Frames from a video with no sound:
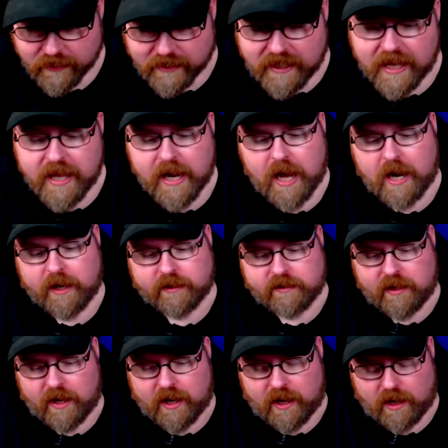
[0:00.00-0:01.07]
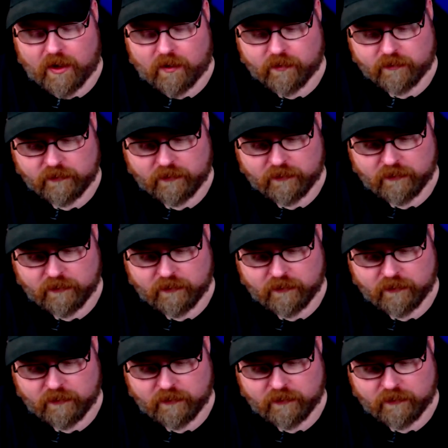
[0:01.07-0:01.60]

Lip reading: Get out of town.